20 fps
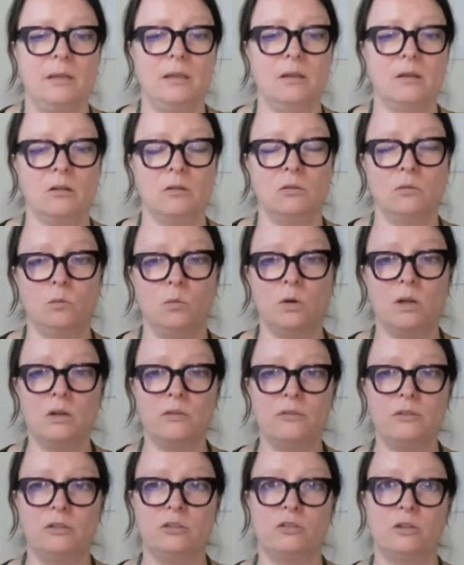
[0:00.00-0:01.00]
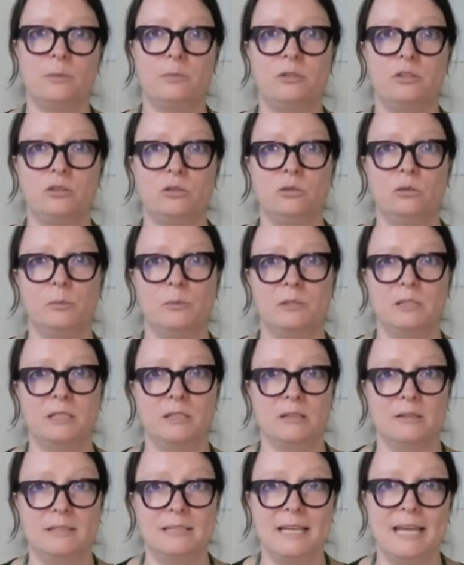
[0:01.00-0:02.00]
on one of the trips to a
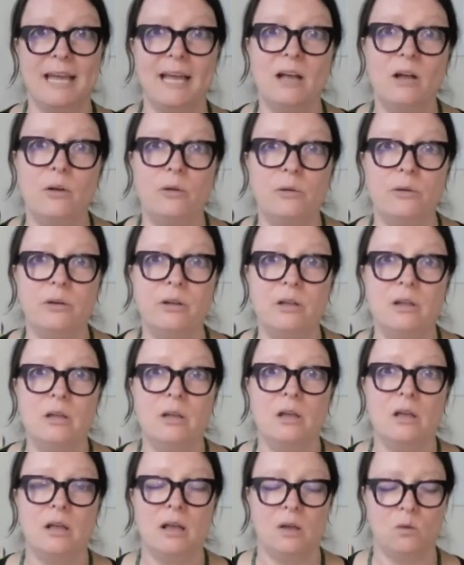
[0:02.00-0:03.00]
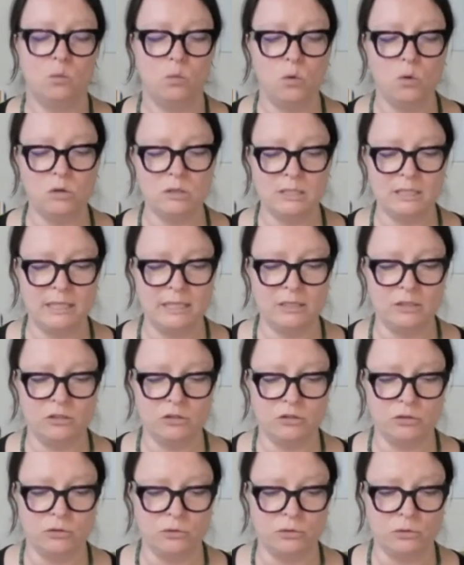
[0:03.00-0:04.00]
particular town, I walked
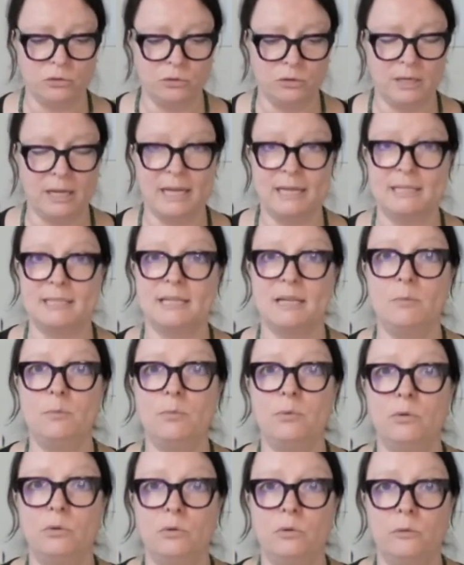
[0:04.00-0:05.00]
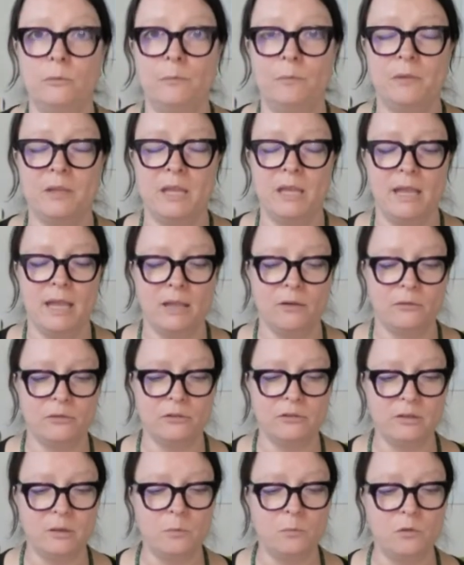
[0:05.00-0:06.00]
into a temple, and for
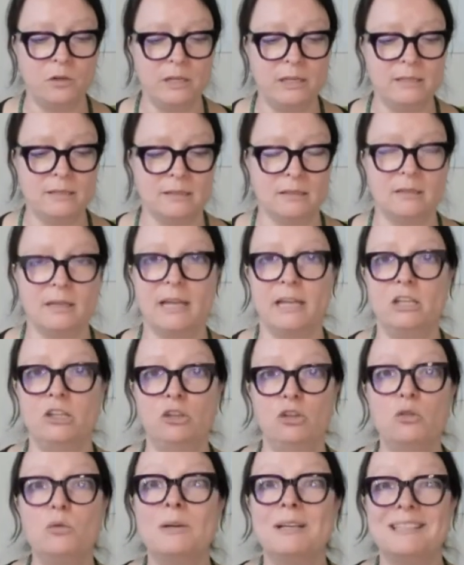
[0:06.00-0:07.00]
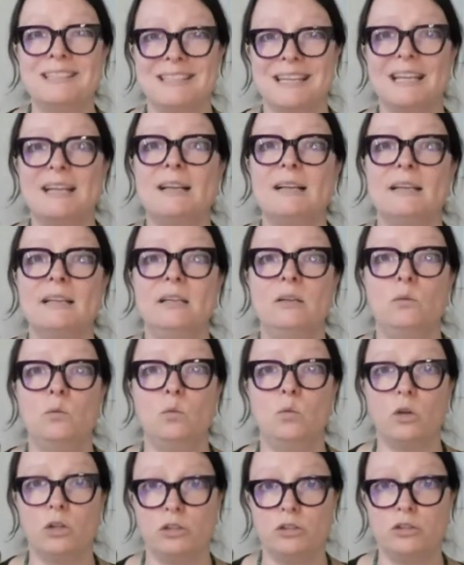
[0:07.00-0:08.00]
some reason, I knew exactly
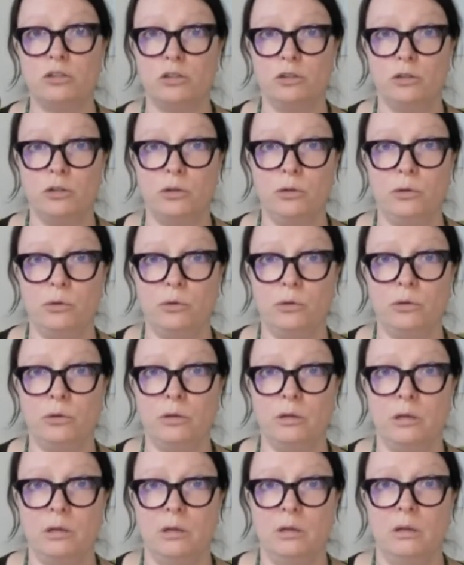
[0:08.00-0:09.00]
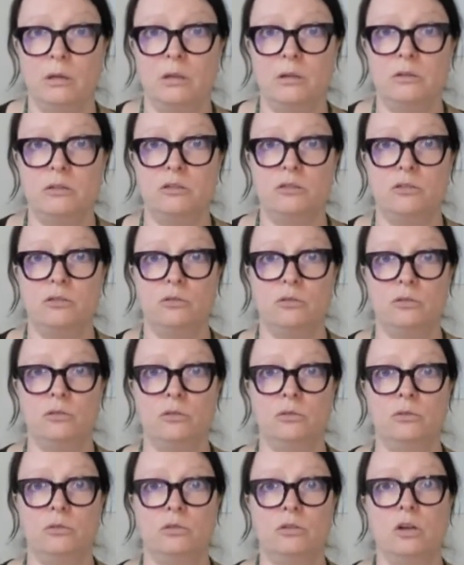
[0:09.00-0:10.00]
what to do
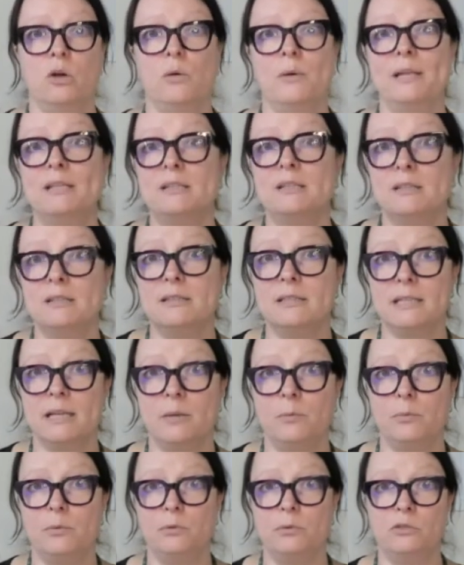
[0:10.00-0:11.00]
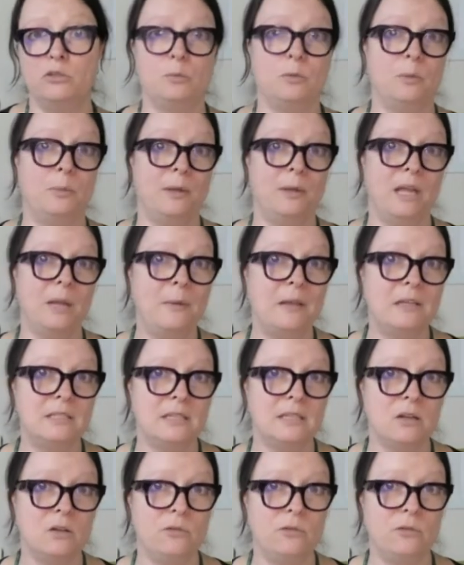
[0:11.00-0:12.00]
to go into the temple, to prepare
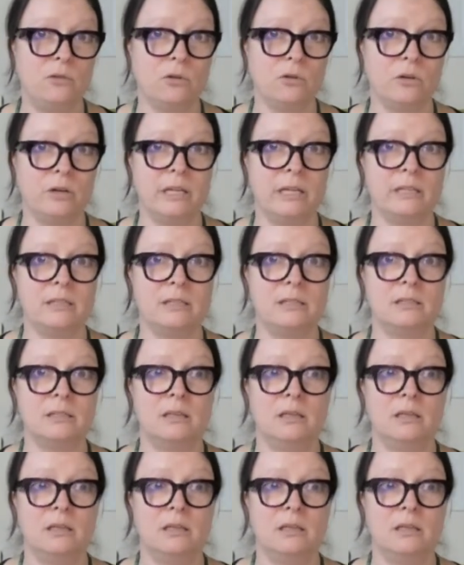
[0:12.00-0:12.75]
myself for it,